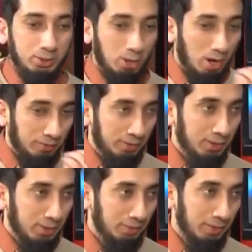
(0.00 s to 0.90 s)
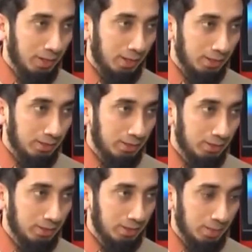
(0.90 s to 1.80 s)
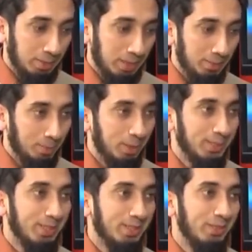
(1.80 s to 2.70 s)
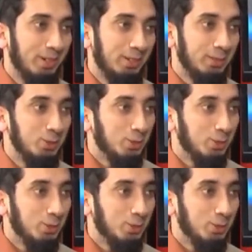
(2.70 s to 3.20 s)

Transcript: softness of the hearts can become the prison of the hearts.